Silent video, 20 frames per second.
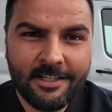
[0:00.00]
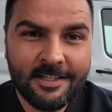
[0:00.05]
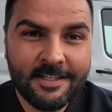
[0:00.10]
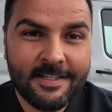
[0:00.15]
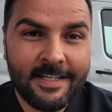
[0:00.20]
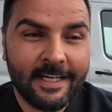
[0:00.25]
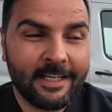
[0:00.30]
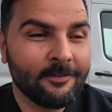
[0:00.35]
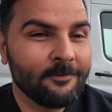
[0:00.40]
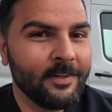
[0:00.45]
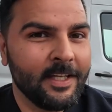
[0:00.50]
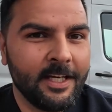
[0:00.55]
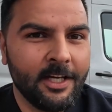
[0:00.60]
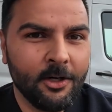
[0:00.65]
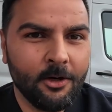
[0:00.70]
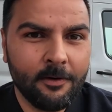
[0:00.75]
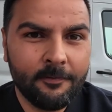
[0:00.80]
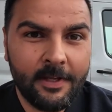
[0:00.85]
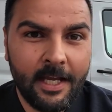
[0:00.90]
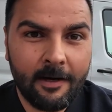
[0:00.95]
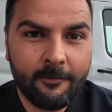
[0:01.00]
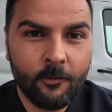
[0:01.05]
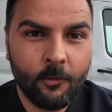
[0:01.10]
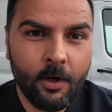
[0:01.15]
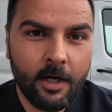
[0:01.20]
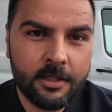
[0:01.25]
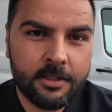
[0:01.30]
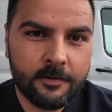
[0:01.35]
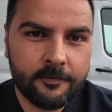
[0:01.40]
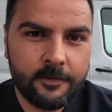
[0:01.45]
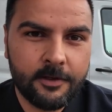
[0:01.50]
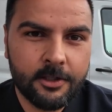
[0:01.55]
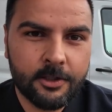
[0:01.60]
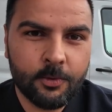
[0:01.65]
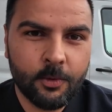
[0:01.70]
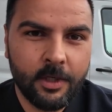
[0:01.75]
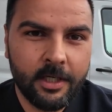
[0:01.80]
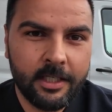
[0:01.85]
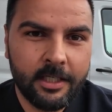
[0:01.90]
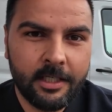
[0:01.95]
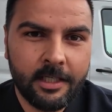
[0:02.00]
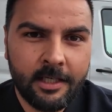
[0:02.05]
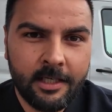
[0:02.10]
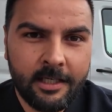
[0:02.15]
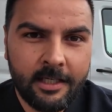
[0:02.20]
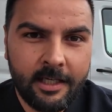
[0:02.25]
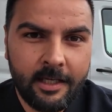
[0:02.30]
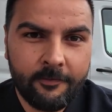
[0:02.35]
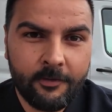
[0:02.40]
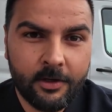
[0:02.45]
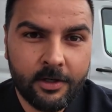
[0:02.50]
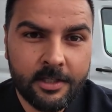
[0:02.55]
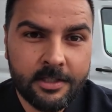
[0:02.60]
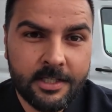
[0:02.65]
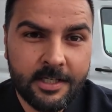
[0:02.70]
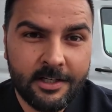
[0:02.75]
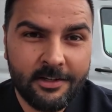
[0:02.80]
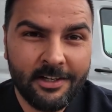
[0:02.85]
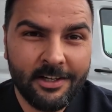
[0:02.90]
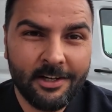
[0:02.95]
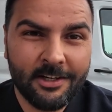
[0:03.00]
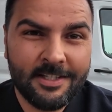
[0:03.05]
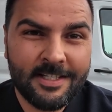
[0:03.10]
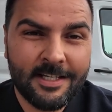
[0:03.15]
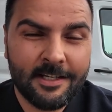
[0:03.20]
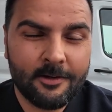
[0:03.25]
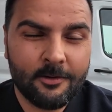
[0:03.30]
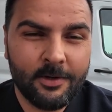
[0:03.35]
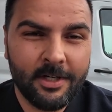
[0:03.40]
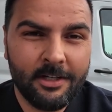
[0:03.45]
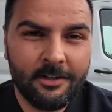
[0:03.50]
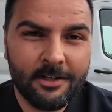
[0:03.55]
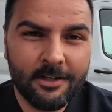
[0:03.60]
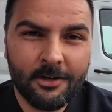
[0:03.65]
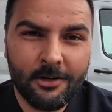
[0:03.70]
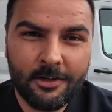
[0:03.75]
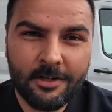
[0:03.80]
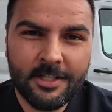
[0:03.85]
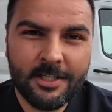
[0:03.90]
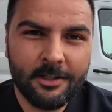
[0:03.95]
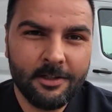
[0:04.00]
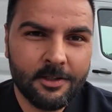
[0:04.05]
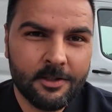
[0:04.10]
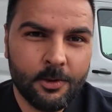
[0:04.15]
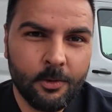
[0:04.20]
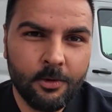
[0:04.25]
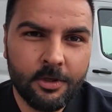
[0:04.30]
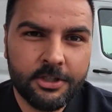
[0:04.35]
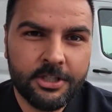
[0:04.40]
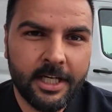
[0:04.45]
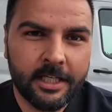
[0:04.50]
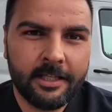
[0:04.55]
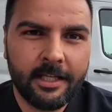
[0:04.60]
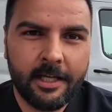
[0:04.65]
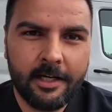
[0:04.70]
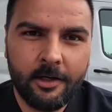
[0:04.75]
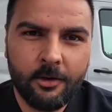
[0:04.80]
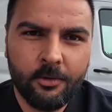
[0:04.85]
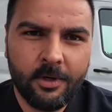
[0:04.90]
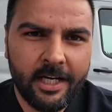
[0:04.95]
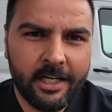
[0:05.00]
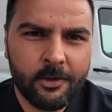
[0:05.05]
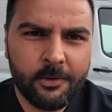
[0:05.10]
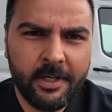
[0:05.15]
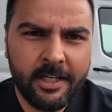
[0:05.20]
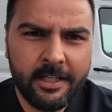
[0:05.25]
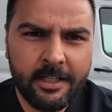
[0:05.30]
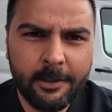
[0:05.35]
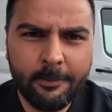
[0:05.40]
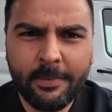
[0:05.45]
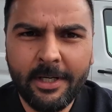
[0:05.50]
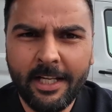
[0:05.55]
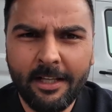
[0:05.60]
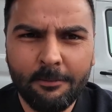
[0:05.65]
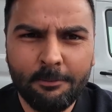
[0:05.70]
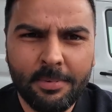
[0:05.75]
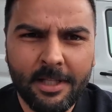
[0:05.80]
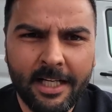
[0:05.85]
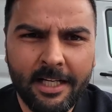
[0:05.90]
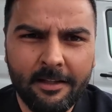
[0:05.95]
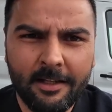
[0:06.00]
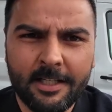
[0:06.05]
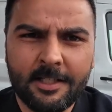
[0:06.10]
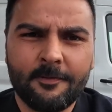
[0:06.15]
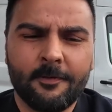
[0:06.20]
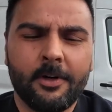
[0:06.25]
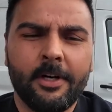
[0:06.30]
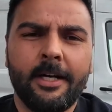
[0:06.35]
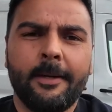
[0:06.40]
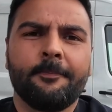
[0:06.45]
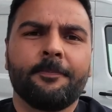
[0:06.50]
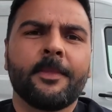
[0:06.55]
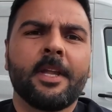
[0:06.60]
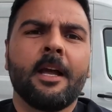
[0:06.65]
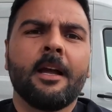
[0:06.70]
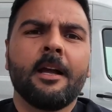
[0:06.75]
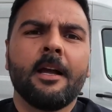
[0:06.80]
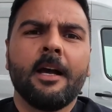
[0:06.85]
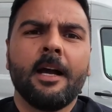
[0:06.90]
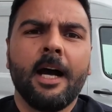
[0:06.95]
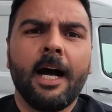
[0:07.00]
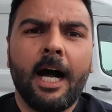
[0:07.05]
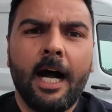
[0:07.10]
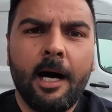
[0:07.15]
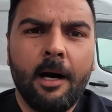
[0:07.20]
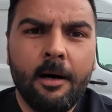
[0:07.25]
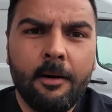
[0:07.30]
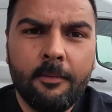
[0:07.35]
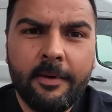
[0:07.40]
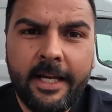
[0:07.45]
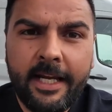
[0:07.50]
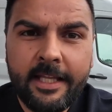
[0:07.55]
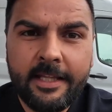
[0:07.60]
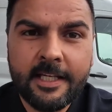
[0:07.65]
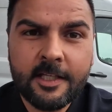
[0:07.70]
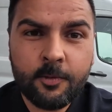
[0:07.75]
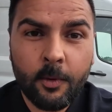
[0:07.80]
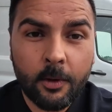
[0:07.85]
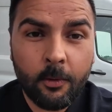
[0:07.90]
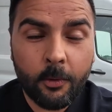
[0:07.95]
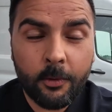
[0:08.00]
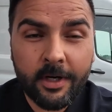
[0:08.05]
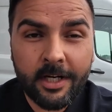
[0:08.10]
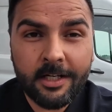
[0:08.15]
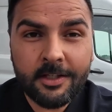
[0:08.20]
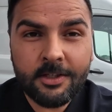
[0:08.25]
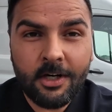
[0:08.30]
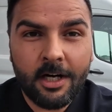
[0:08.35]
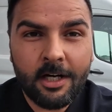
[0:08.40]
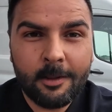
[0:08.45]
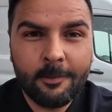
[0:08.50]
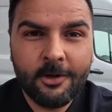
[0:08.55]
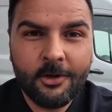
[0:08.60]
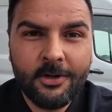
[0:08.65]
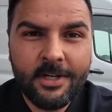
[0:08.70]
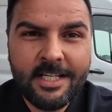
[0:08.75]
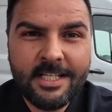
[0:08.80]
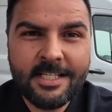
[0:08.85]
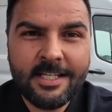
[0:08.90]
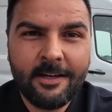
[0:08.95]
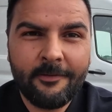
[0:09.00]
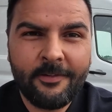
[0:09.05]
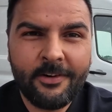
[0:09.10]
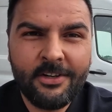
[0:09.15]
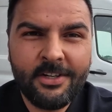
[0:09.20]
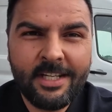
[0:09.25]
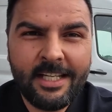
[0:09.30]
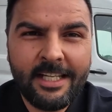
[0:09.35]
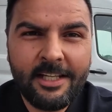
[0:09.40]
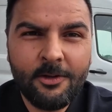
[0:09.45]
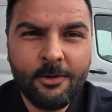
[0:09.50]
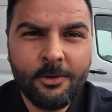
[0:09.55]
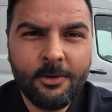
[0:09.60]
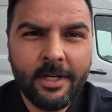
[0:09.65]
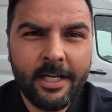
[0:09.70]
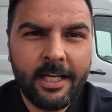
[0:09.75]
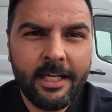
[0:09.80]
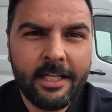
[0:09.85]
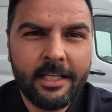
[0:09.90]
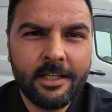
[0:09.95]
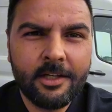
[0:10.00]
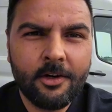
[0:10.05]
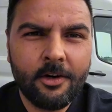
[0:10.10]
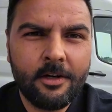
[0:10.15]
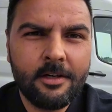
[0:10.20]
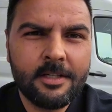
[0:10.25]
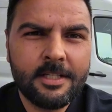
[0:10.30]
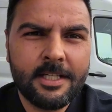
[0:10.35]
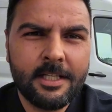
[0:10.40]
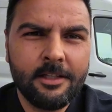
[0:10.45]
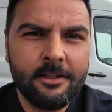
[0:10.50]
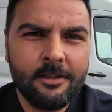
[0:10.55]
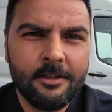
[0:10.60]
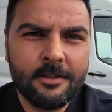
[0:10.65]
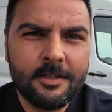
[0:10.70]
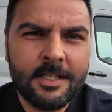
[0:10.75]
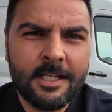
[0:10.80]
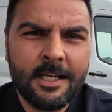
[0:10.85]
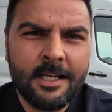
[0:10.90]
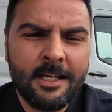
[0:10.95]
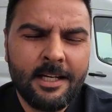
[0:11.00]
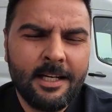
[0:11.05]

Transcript: second video. If you haven't watched the first one, if you're considering a career in car sales, go and check that out. I created a playlist for it. In this one, what we're going to talk about is if you're new in car sales,